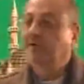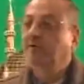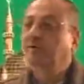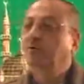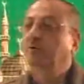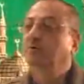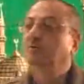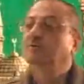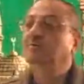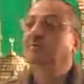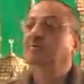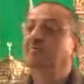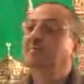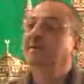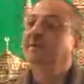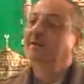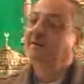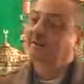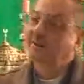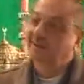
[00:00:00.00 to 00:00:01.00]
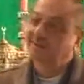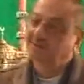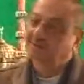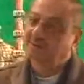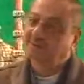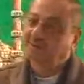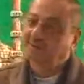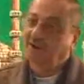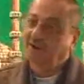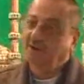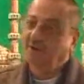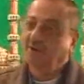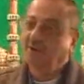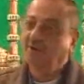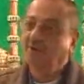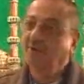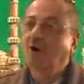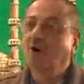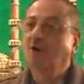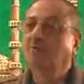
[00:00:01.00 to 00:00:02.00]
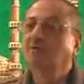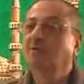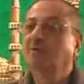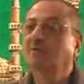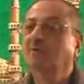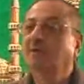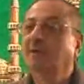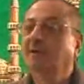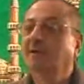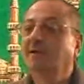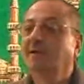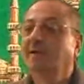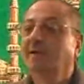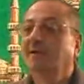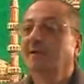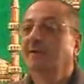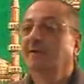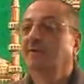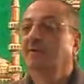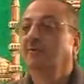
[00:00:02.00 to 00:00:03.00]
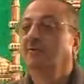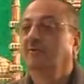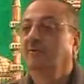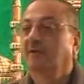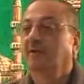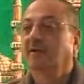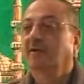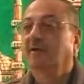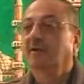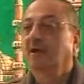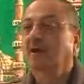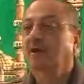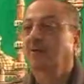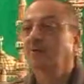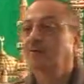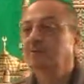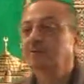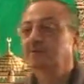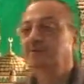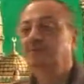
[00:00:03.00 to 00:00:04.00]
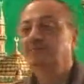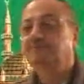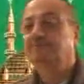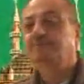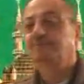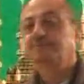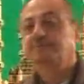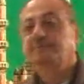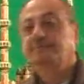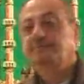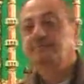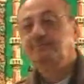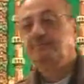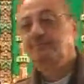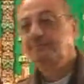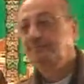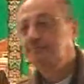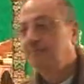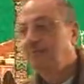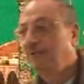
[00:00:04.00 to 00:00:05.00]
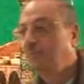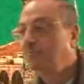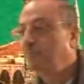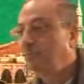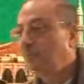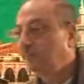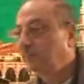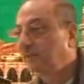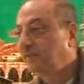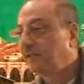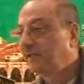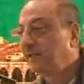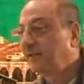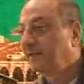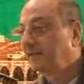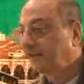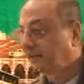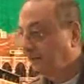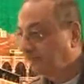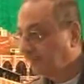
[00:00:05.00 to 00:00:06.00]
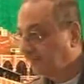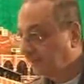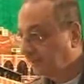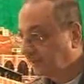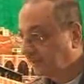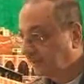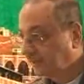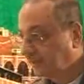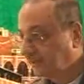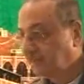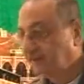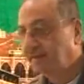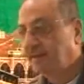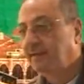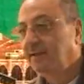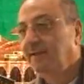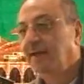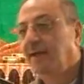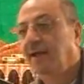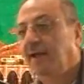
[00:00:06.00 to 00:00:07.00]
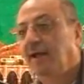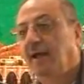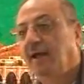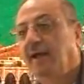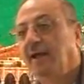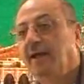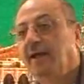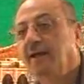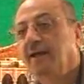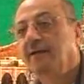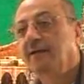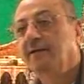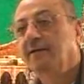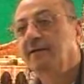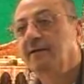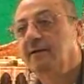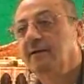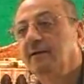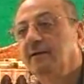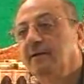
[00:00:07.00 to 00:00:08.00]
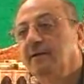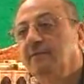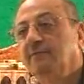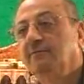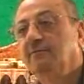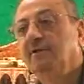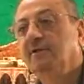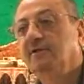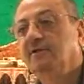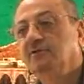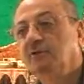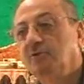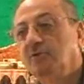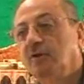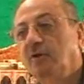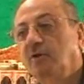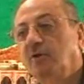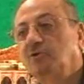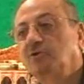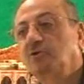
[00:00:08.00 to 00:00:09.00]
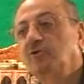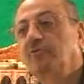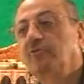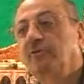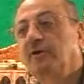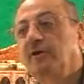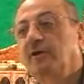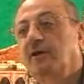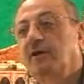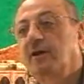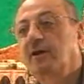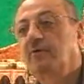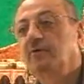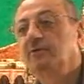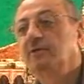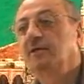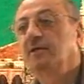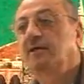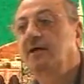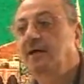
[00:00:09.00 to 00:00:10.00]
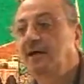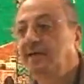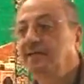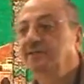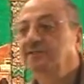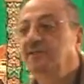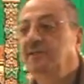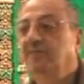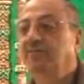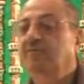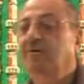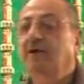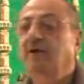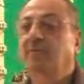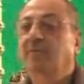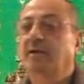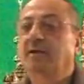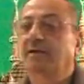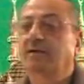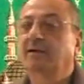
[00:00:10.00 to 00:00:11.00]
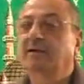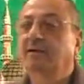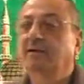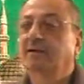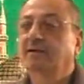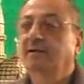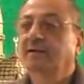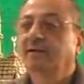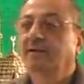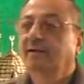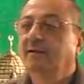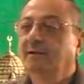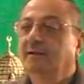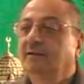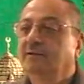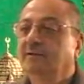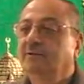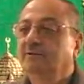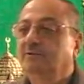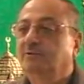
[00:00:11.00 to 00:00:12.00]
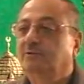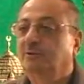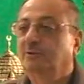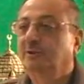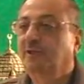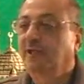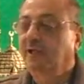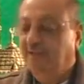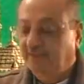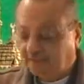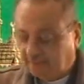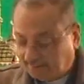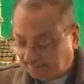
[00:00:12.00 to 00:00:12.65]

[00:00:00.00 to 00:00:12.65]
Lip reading: go to the main lesson now. Now you will figure out mubtada and khabar, and you will also figure out the kinds of khabar so that